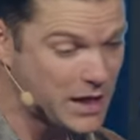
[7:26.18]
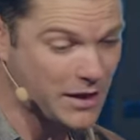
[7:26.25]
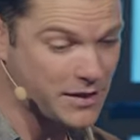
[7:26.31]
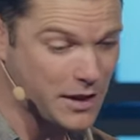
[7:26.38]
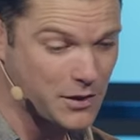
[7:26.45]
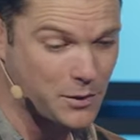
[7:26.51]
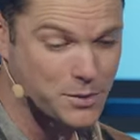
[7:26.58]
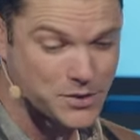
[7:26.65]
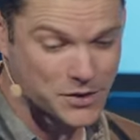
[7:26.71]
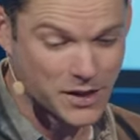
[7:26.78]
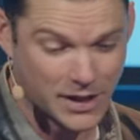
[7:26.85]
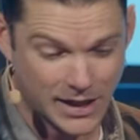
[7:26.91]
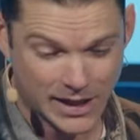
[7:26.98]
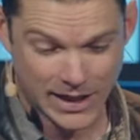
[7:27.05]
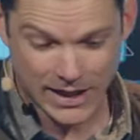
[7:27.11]
I thought that was
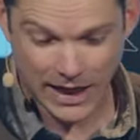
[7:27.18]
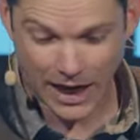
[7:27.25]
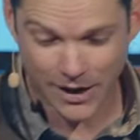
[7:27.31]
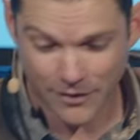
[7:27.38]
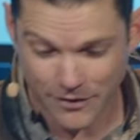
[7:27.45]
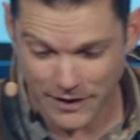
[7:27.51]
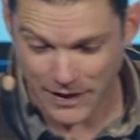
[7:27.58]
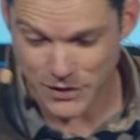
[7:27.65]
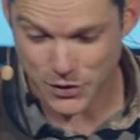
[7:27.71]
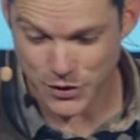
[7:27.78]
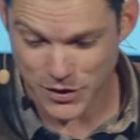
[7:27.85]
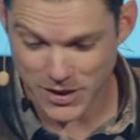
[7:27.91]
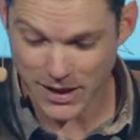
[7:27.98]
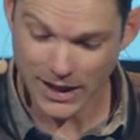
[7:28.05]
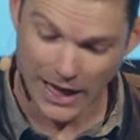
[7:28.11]
kind of
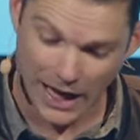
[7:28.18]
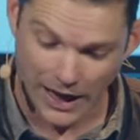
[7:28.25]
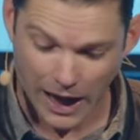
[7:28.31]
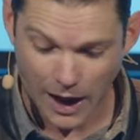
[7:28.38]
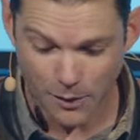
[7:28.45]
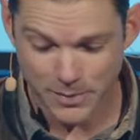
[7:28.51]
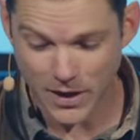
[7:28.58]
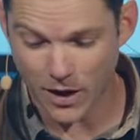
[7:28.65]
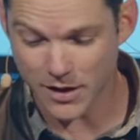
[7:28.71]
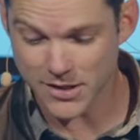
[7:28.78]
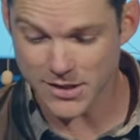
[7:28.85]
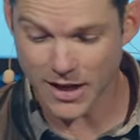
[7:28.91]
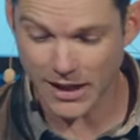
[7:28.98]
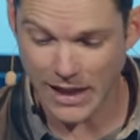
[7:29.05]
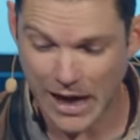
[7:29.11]
interesting, and I, will be
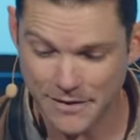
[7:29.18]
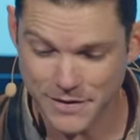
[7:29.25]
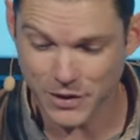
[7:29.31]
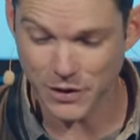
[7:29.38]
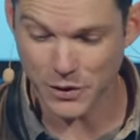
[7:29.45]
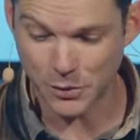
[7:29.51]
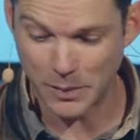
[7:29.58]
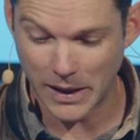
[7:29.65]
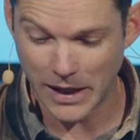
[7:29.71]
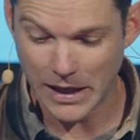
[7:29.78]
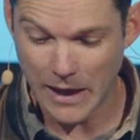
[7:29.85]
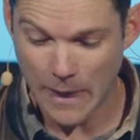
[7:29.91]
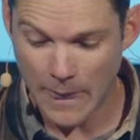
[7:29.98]
honest, I laughed a little bit.